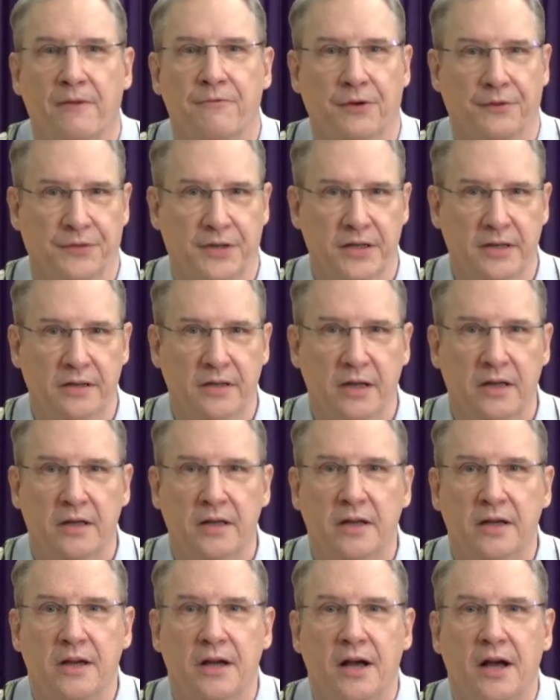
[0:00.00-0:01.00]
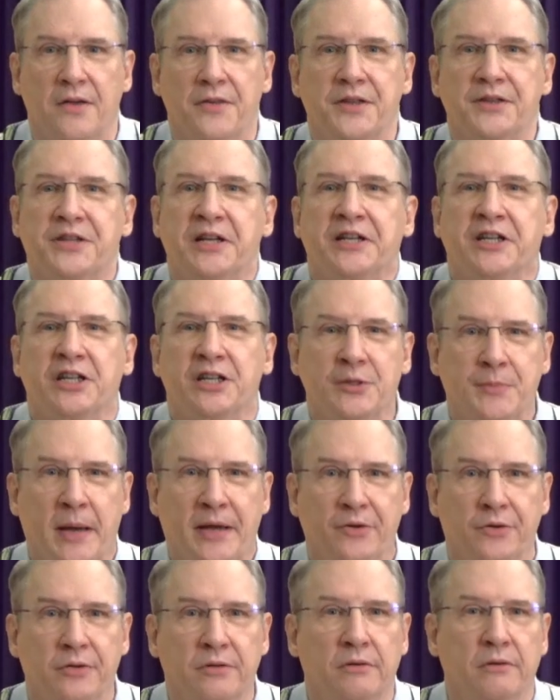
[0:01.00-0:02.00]
15. The sentence
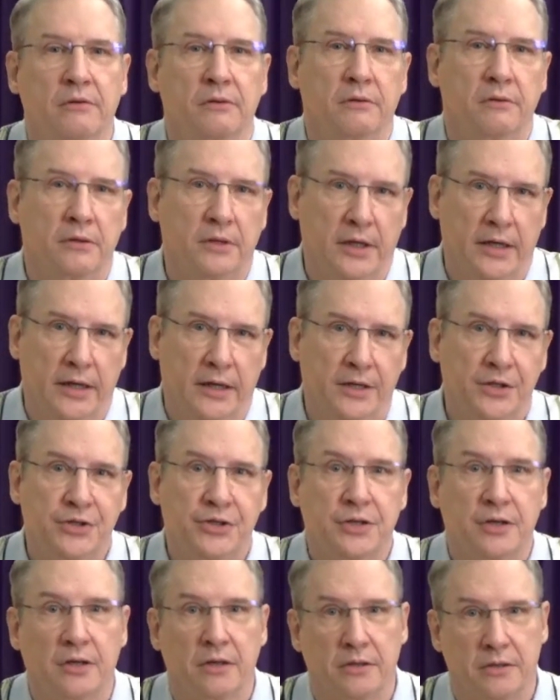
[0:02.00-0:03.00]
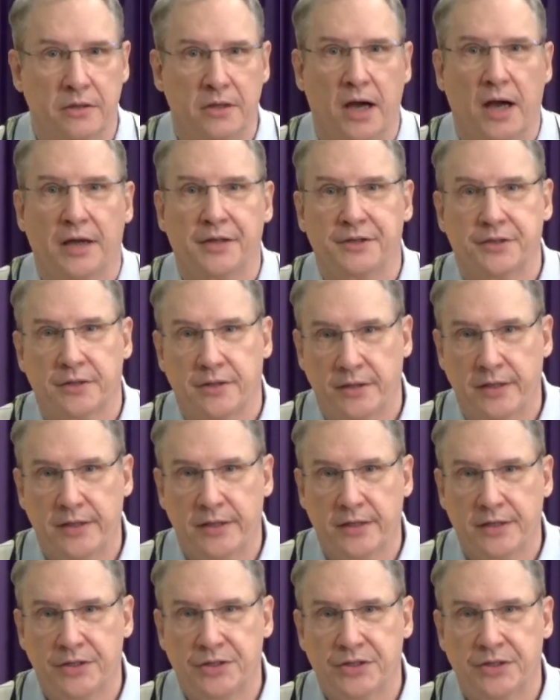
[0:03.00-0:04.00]
pattern X, not
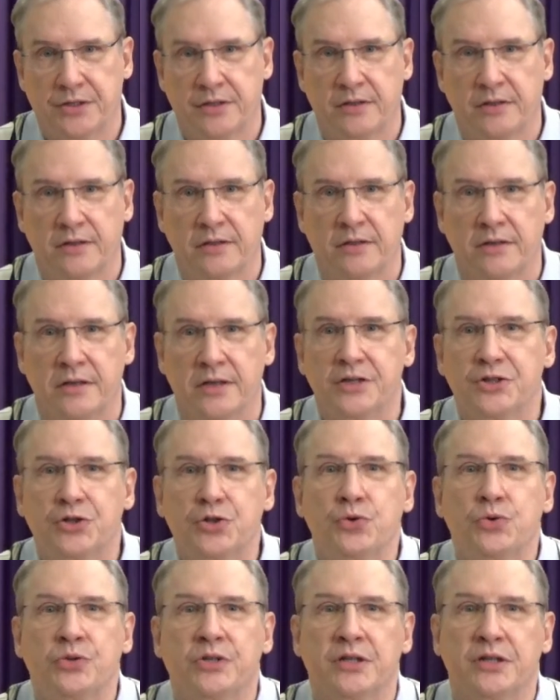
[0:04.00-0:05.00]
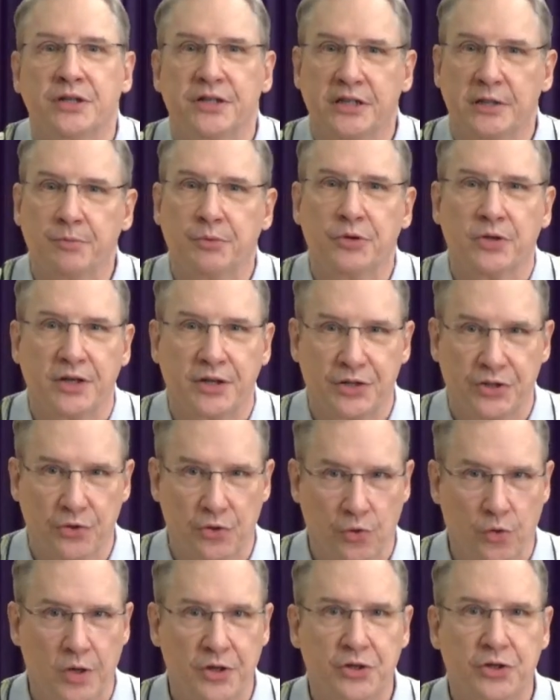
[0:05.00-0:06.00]
X, is used in simple
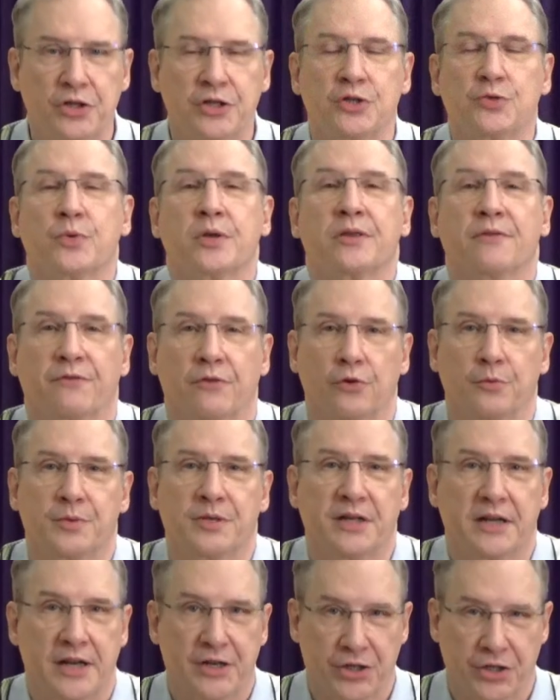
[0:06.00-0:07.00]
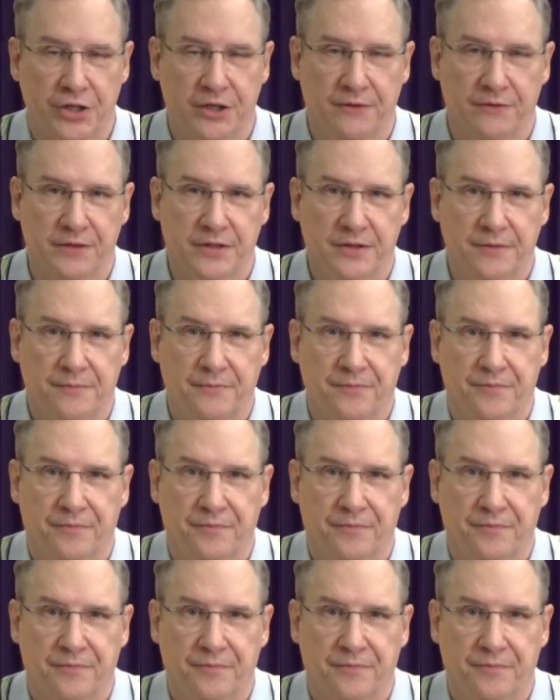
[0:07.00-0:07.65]
yes-no questions with verbs and adjectives.